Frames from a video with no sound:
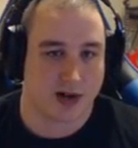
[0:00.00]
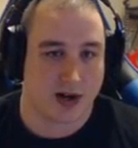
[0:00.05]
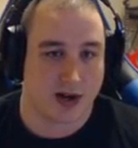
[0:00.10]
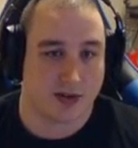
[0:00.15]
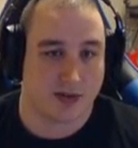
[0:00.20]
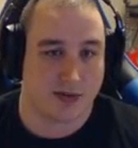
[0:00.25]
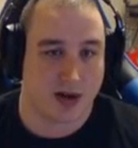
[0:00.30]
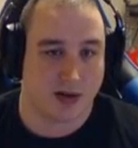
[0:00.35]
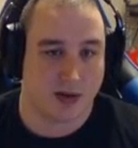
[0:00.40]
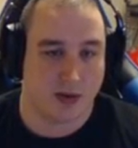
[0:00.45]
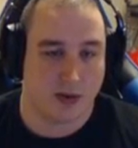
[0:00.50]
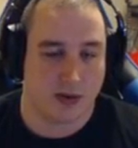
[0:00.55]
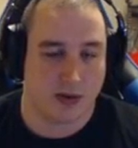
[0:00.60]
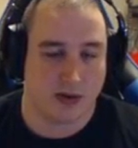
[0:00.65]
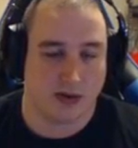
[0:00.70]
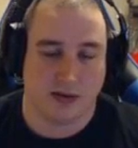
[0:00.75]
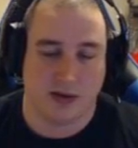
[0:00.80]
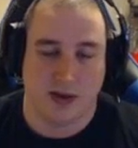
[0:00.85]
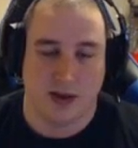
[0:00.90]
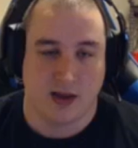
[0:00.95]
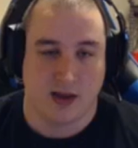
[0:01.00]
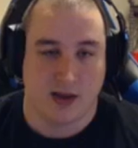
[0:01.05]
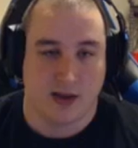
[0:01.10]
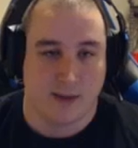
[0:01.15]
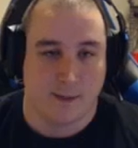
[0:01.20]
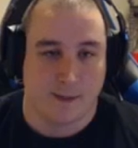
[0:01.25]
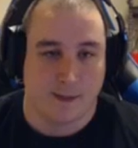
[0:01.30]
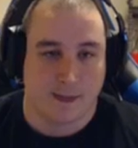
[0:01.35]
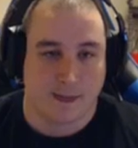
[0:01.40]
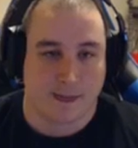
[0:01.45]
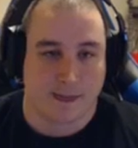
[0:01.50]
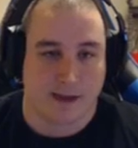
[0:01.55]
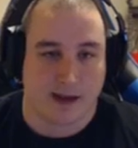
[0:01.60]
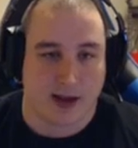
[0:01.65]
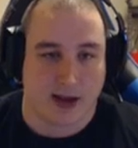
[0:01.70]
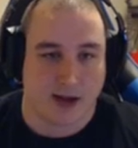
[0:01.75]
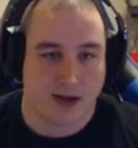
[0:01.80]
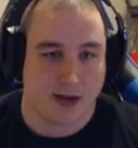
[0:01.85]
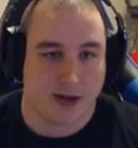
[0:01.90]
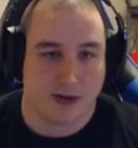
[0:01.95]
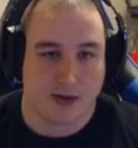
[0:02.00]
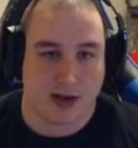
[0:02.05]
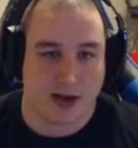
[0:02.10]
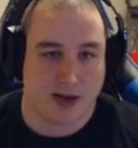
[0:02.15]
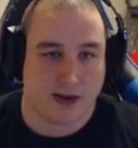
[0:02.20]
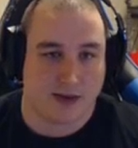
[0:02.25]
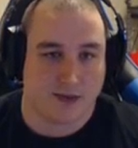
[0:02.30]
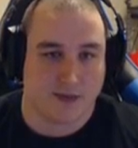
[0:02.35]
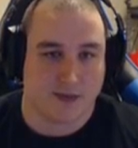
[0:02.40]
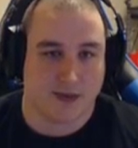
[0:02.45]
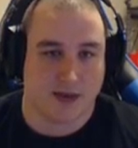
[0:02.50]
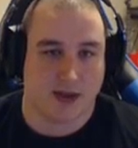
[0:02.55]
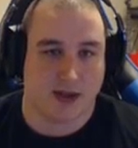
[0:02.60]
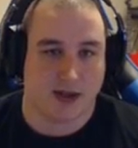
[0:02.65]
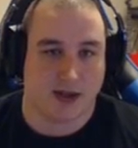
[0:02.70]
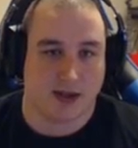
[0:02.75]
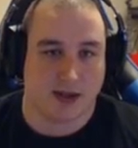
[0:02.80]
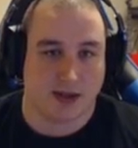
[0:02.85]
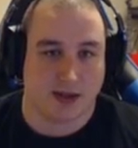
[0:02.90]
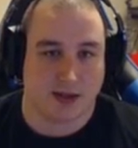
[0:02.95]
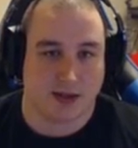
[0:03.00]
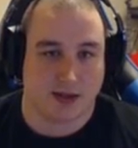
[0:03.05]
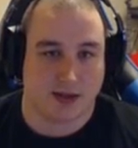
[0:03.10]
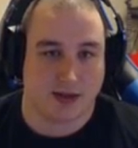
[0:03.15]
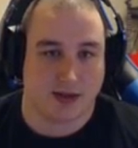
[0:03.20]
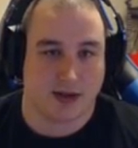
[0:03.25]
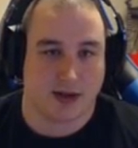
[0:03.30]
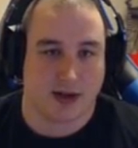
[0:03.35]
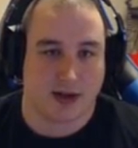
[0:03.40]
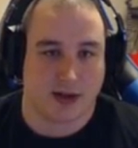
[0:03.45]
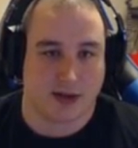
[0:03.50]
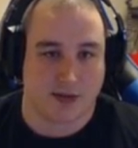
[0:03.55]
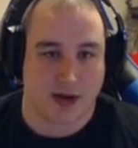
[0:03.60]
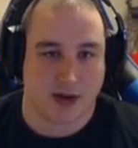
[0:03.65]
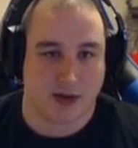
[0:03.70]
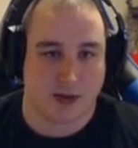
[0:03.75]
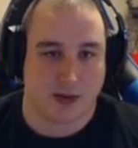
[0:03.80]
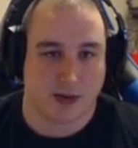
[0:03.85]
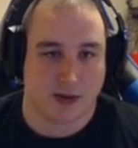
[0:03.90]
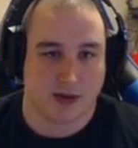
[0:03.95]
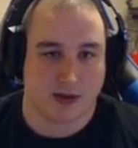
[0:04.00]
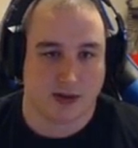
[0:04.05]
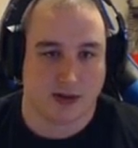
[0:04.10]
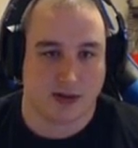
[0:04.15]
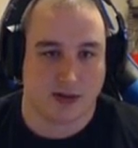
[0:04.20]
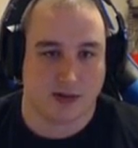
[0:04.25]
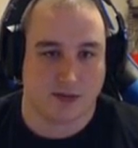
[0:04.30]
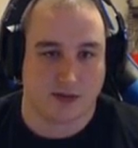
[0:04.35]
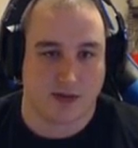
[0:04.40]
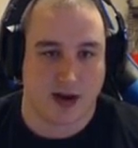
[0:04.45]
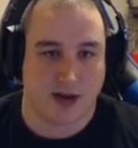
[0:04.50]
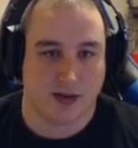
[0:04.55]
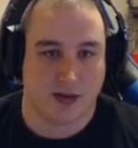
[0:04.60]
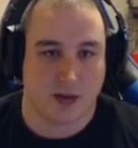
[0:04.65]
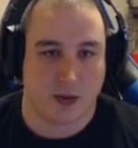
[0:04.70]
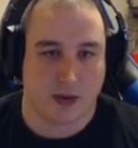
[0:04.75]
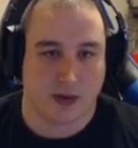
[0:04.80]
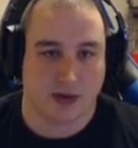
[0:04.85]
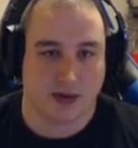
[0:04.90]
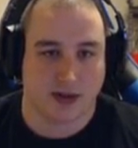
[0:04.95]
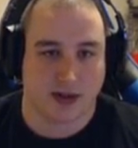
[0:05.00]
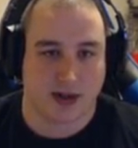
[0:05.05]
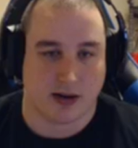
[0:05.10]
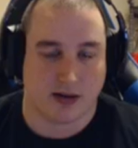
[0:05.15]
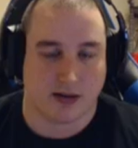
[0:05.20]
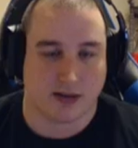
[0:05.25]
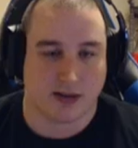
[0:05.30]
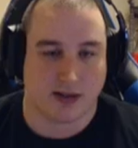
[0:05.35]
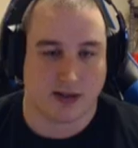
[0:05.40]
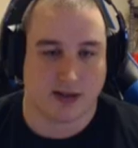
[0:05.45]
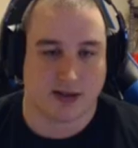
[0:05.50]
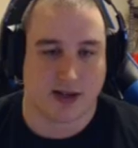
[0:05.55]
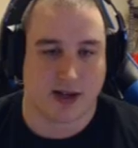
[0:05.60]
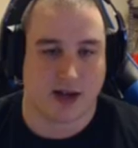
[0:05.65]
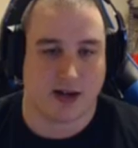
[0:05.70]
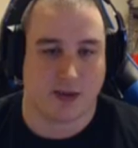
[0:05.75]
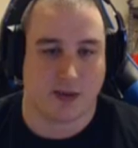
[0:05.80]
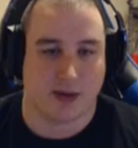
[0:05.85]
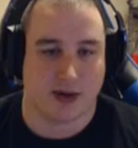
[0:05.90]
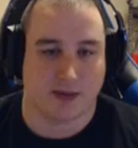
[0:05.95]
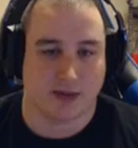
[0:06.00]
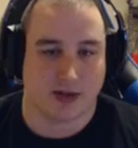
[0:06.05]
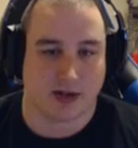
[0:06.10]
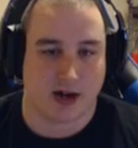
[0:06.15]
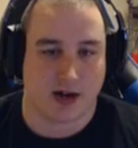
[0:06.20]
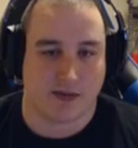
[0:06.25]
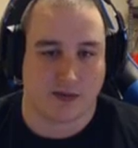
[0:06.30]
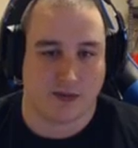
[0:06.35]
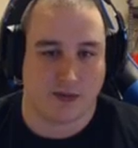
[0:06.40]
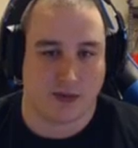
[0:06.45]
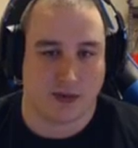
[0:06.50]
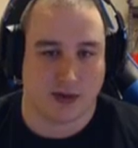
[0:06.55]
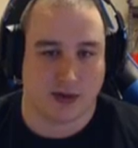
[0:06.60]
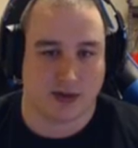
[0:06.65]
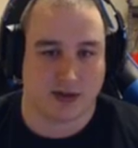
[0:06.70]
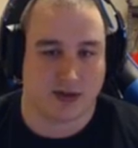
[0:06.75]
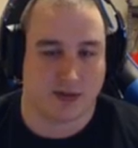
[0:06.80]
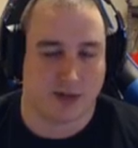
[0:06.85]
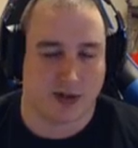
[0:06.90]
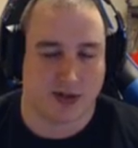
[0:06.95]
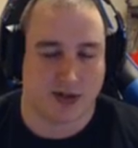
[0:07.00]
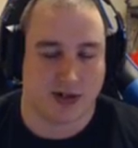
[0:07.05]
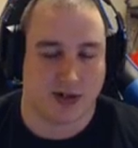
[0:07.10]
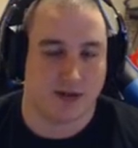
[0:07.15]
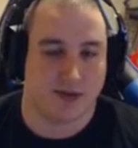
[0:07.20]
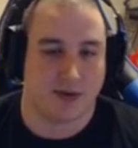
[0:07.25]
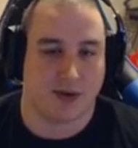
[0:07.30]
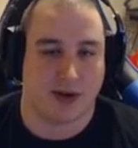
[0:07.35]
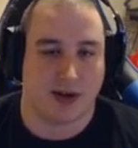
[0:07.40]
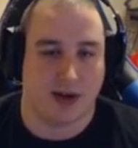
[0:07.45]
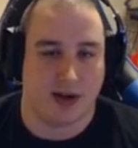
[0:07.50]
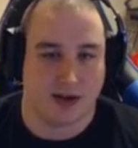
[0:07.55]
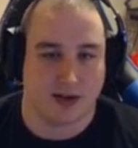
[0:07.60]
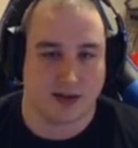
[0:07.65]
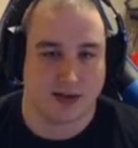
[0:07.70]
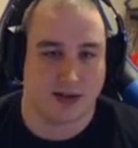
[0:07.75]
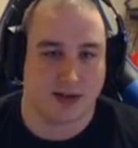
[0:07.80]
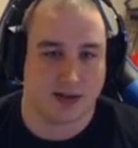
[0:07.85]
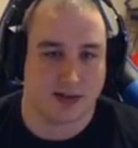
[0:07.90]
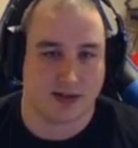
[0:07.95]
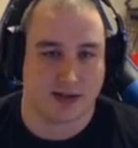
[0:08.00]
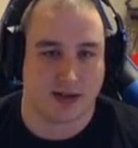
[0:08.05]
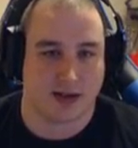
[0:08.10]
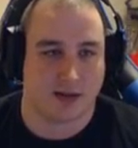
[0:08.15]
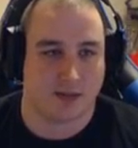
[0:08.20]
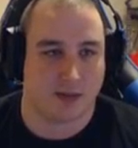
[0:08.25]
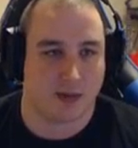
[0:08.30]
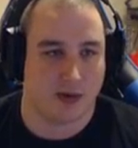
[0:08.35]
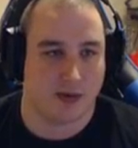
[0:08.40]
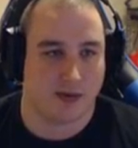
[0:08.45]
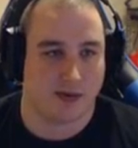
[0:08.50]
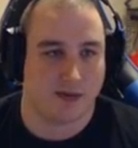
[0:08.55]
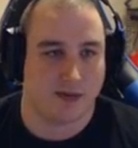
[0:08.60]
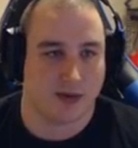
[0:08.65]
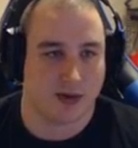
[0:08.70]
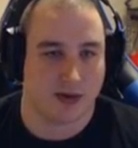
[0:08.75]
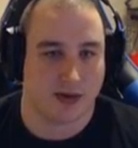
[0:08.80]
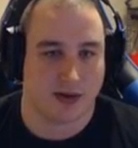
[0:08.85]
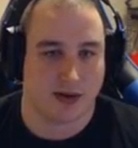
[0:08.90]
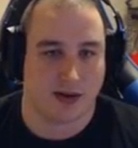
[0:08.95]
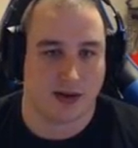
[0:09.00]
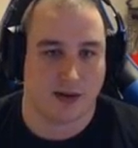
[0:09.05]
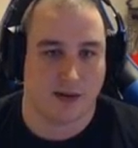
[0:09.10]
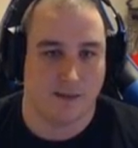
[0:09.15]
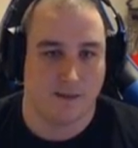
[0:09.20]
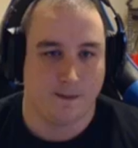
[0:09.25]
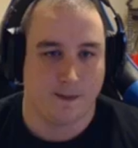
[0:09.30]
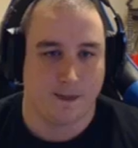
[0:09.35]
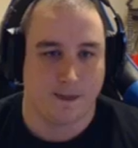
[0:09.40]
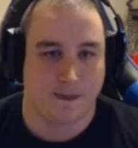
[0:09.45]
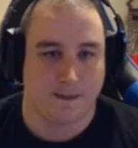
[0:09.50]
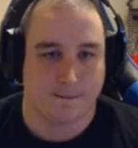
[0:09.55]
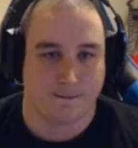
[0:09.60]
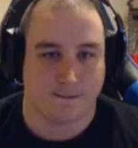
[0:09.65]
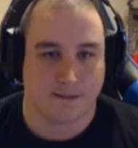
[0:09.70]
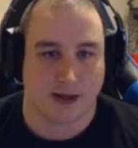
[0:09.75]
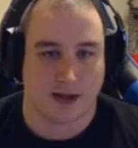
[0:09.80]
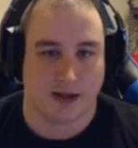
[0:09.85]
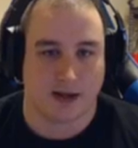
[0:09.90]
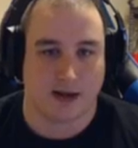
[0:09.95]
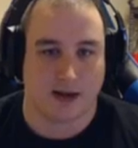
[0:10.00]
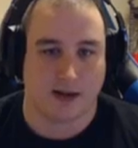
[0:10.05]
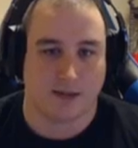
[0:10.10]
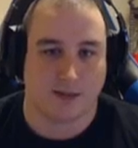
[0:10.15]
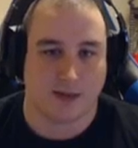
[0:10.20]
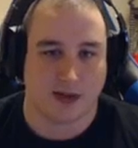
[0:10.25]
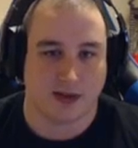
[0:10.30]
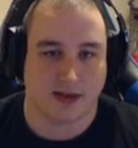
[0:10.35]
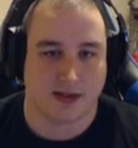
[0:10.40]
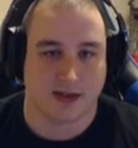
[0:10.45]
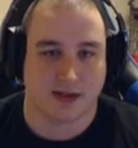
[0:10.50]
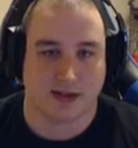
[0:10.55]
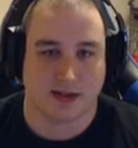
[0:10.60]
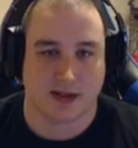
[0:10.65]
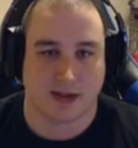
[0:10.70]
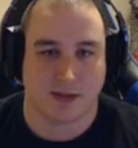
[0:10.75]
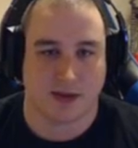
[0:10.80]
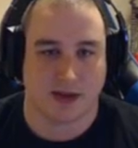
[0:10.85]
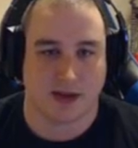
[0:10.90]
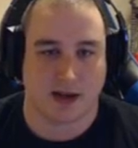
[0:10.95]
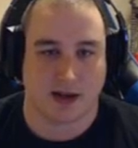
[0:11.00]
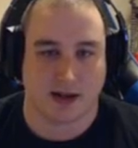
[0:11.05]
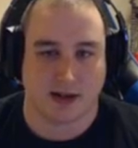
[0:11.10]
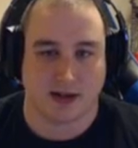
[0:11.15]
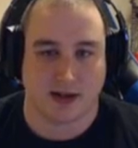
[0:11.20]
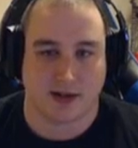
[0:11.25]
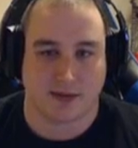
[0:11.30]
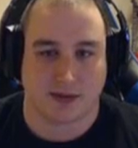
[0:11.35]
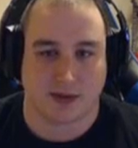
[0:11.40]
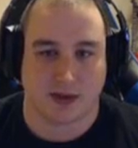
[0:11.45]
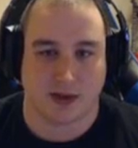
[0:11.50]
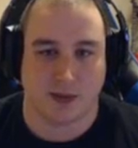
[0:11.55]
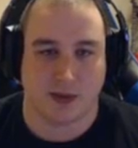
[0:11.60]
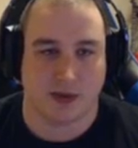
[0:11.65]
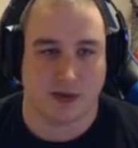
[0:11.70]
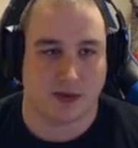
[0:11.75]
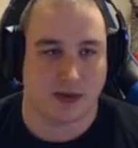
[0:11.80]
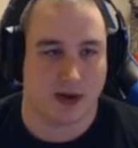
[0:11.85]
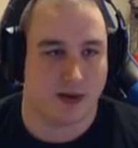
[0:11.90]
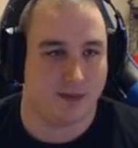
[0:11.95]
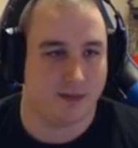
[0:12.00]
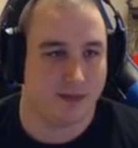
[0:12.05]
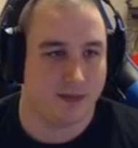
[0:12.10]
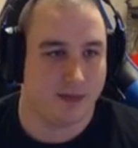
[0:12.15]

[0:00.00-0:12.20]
Red Coral. I don't have the red corals currently. It's kind of what I'm striving for. There's a bunch of different gear sets that I'm going for here, and this is something that I definitely would run.